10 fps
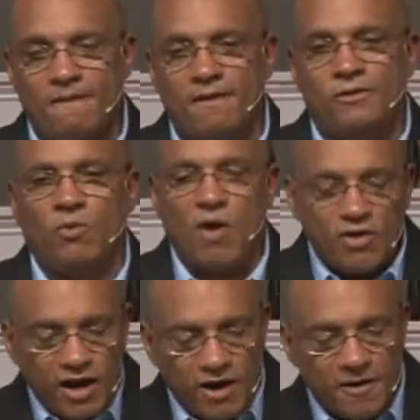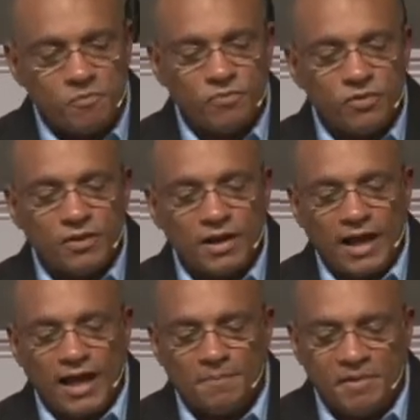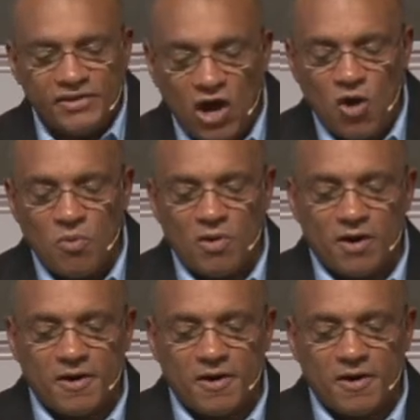The word here, be sober.